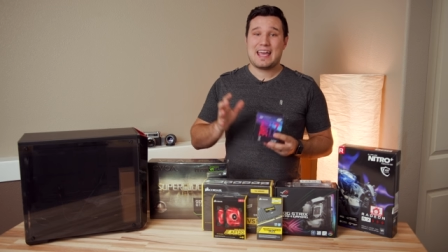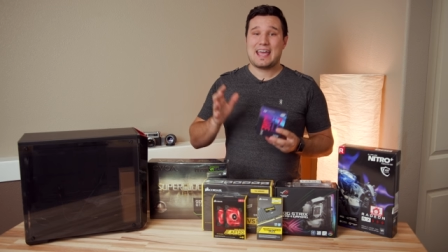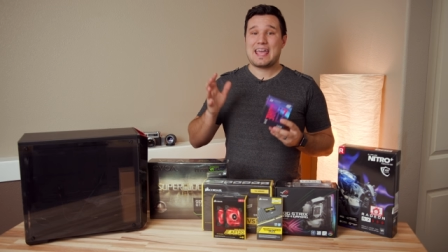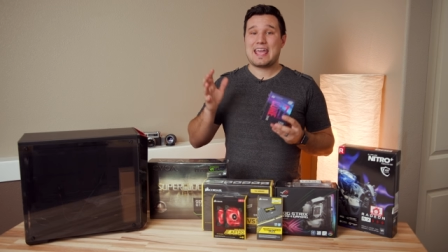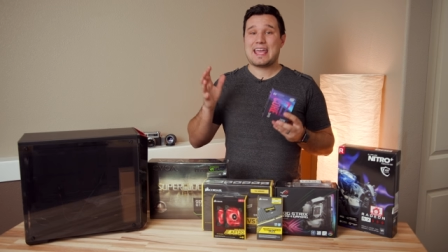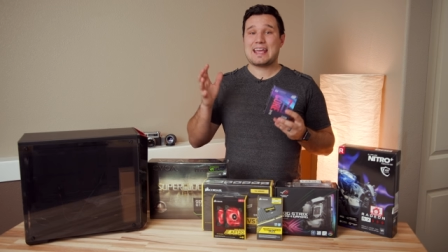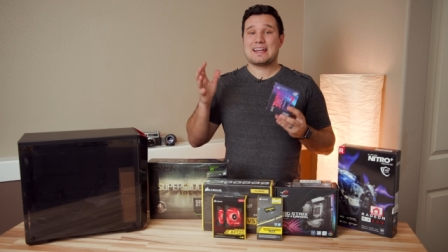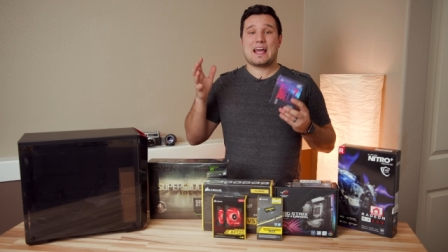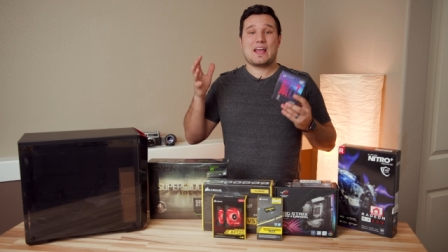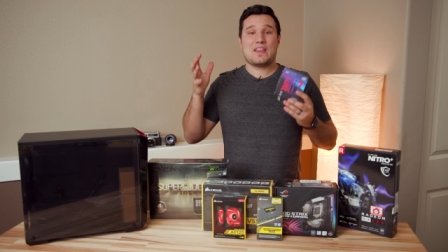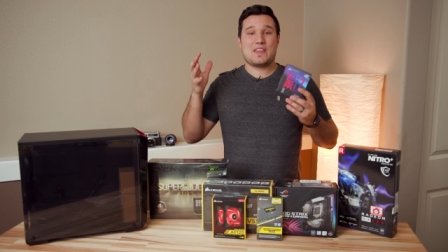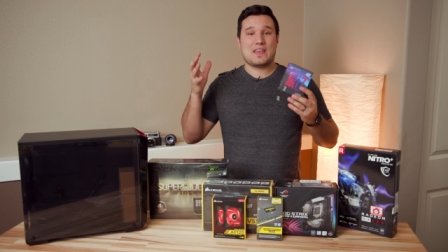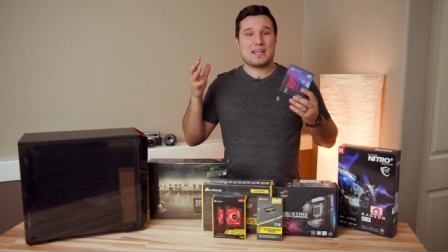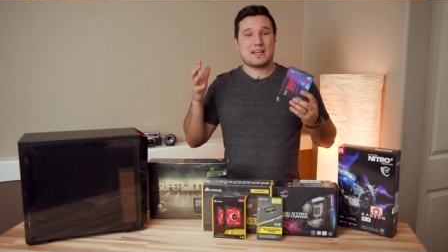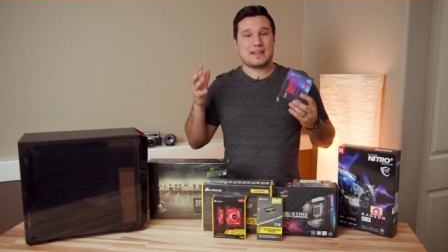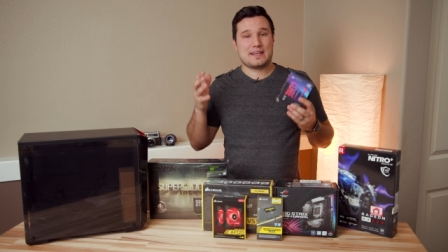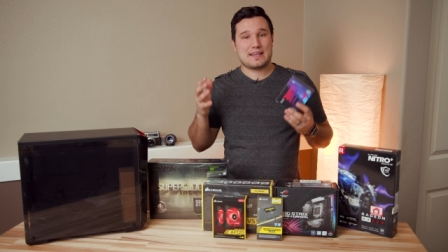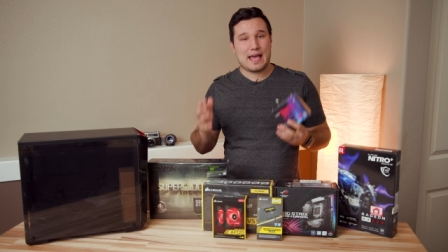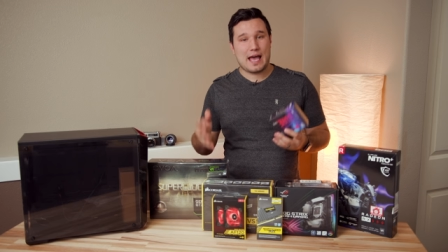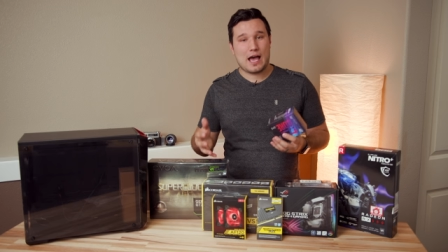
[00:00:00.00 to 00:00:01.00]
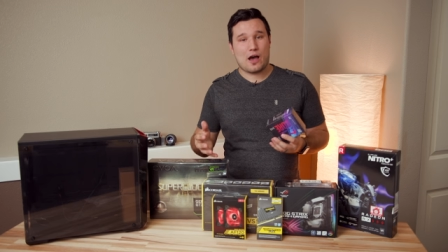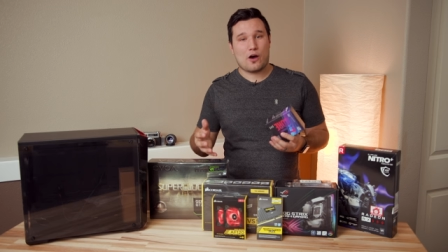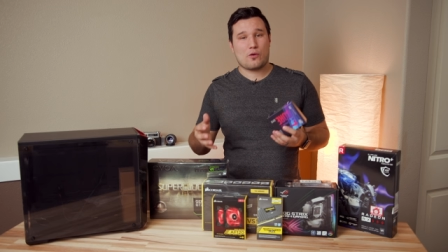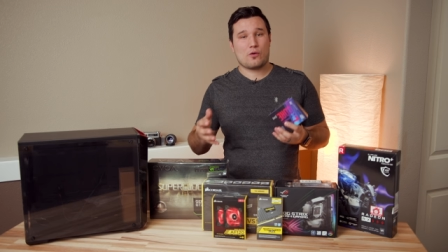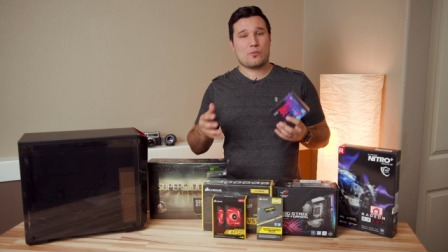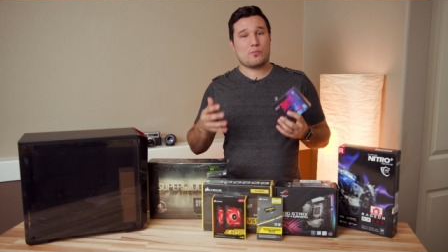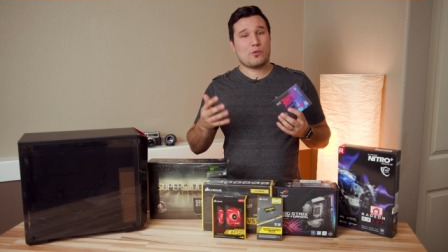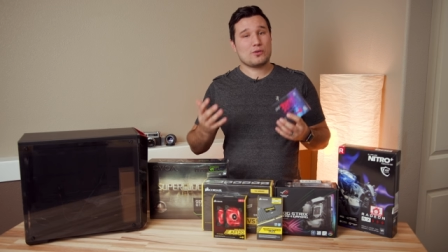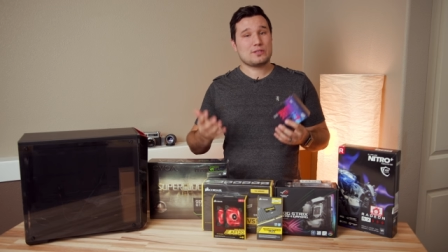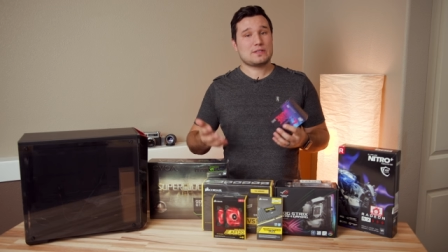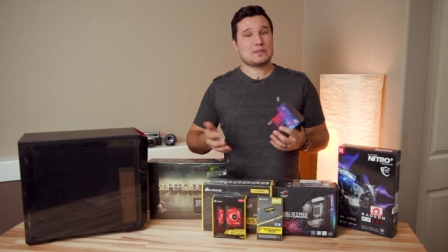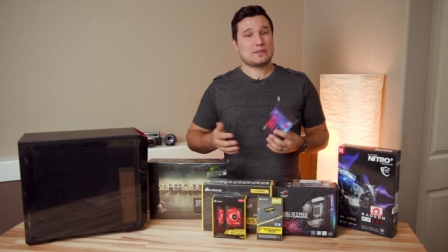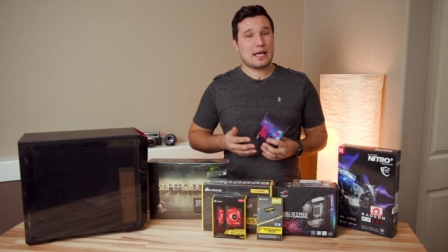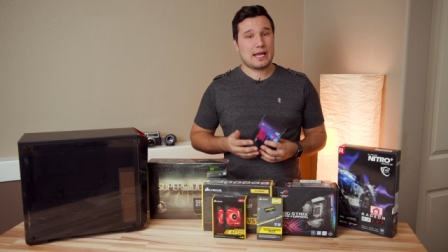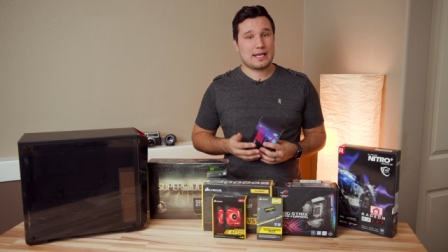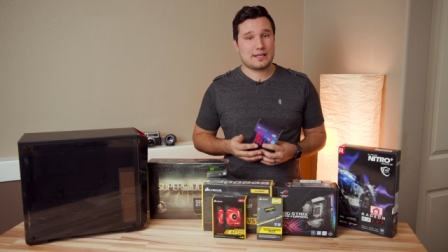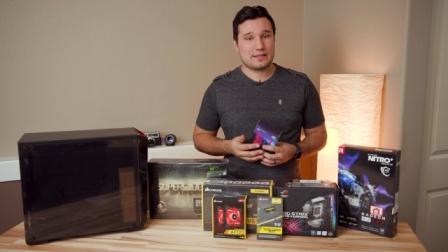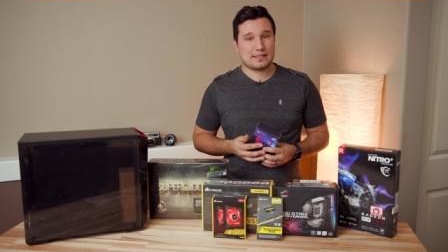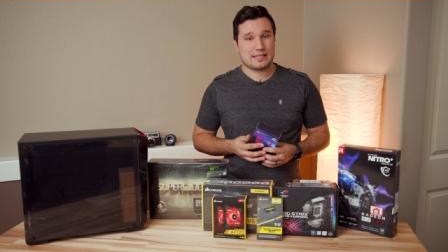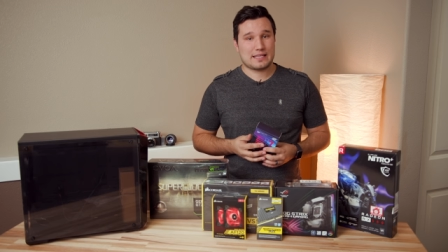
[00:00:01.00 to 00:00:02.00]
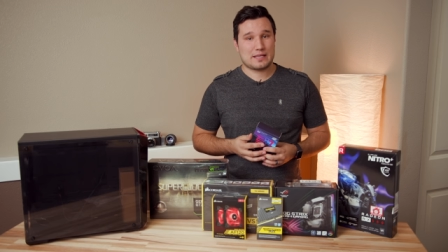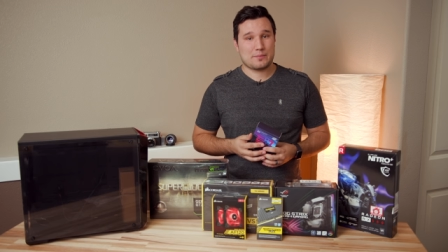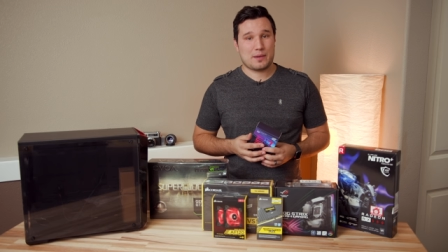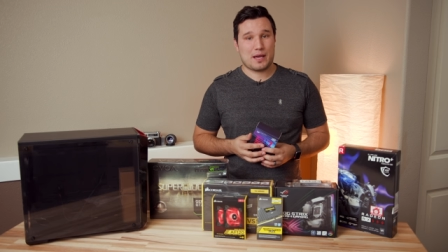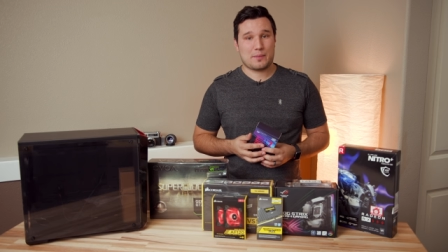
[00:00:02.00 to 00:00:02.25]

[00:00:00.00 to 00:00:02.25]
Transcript: and I think now, most likely,